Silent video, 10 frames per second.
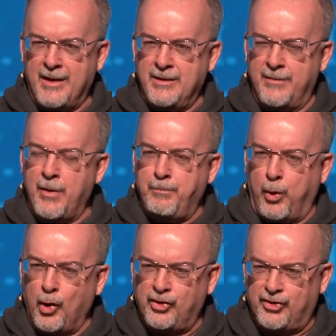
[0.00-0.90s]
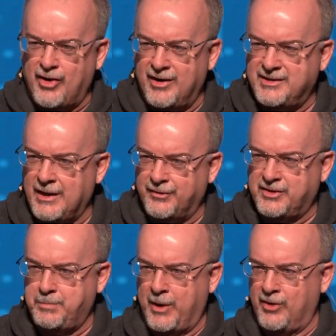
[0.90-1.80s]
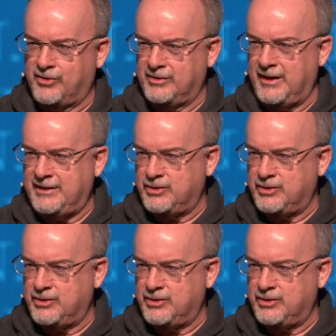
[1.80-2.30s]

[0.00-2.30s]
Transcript: never pushed ourselves spiritually